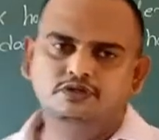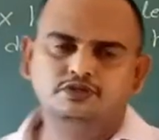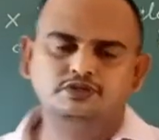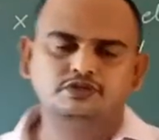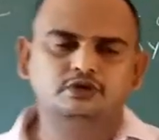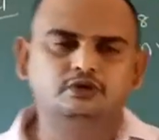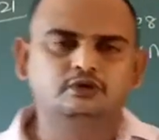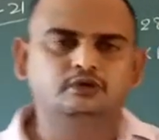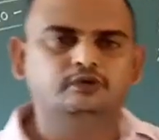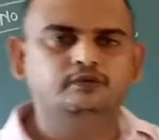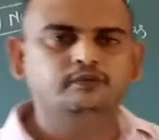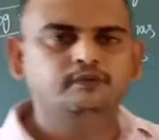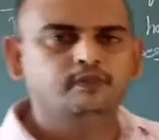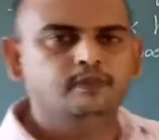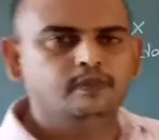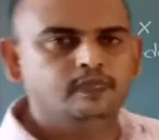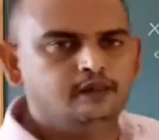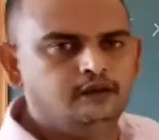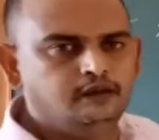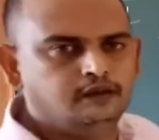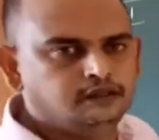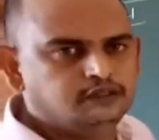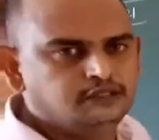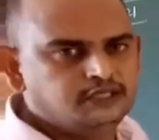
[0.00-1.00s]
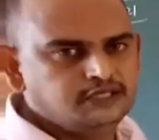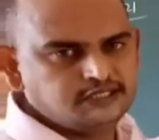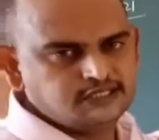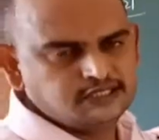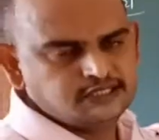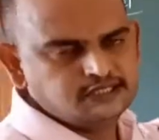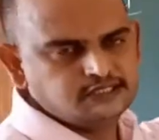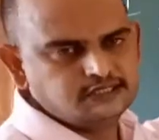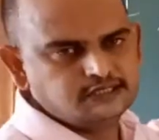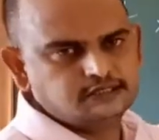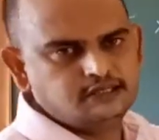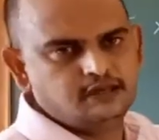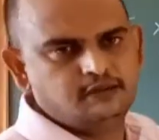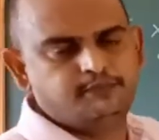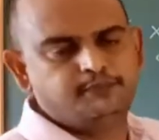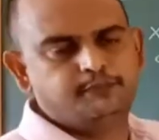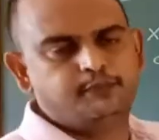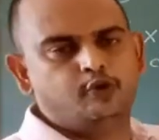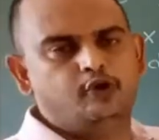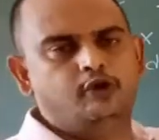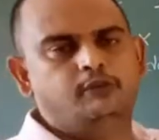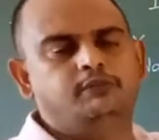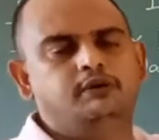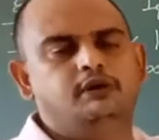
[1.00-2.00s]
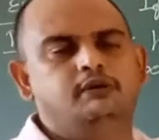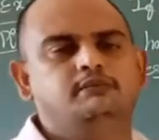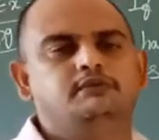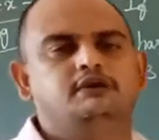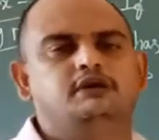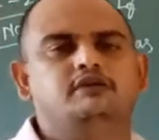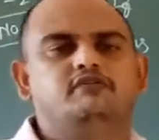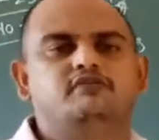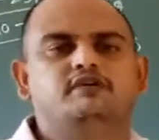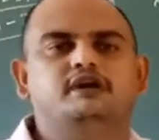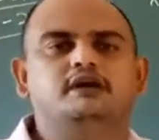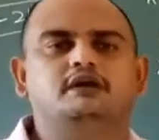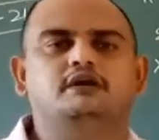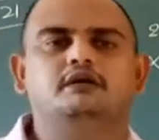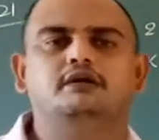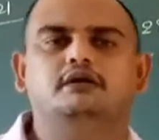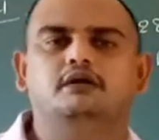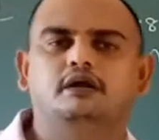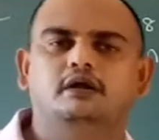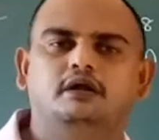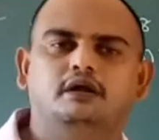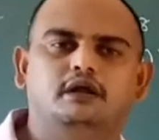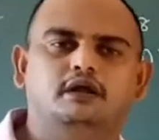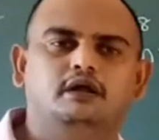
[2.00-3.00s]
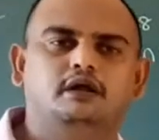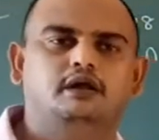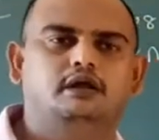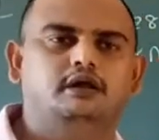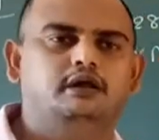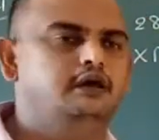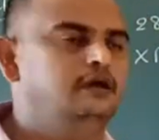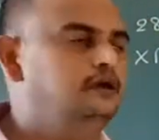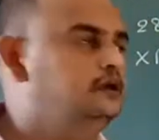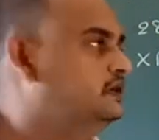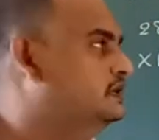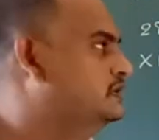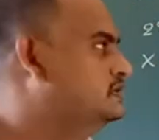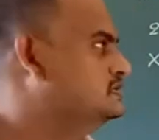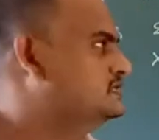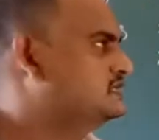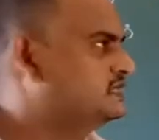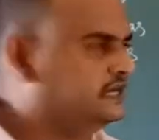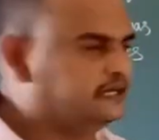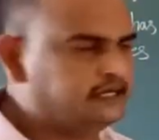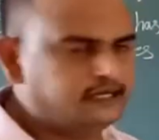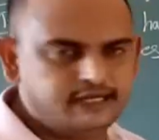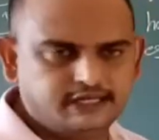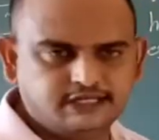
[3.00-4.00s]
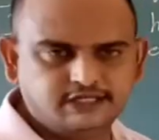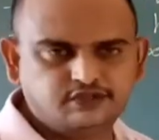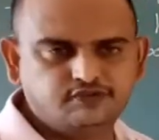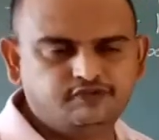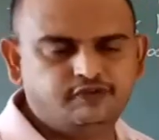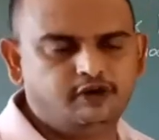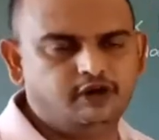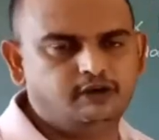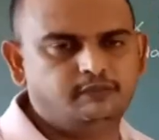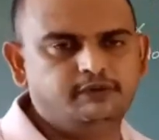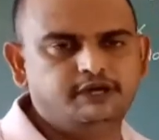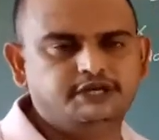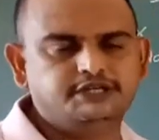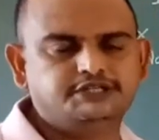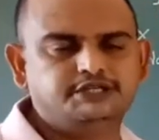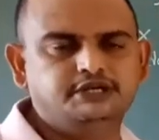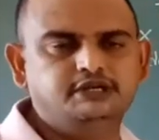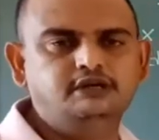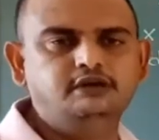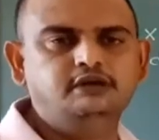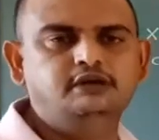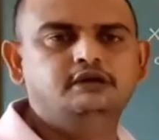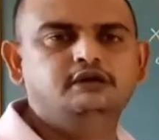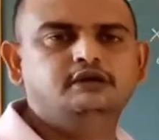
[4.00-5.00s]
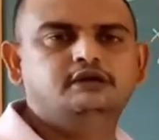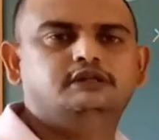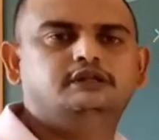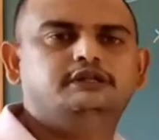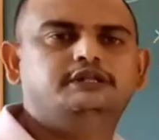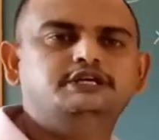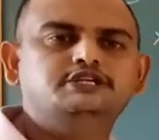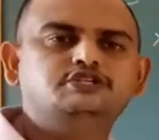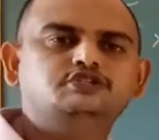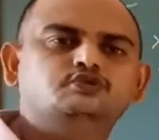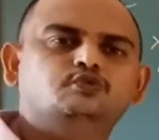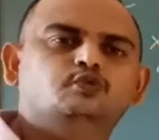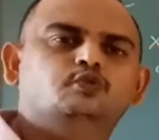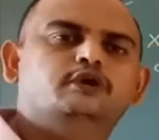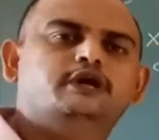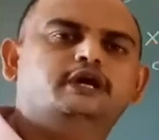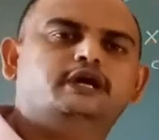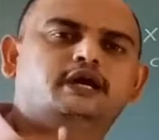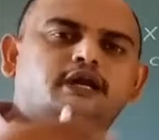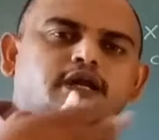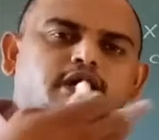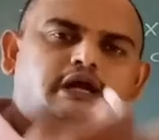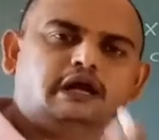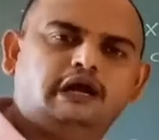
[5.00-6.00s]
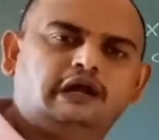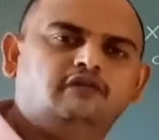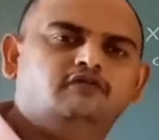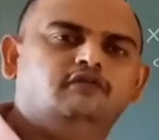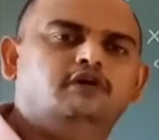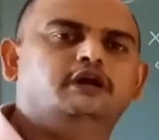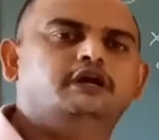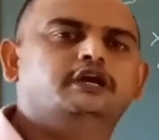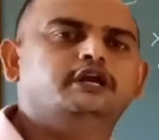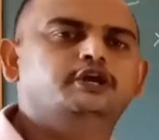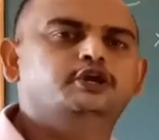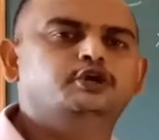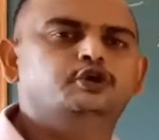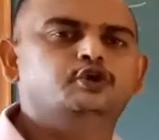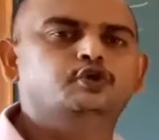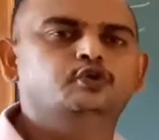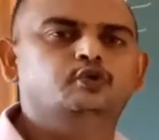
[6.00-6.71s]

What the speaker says: So this is the problem given in sentence formation. This we can convert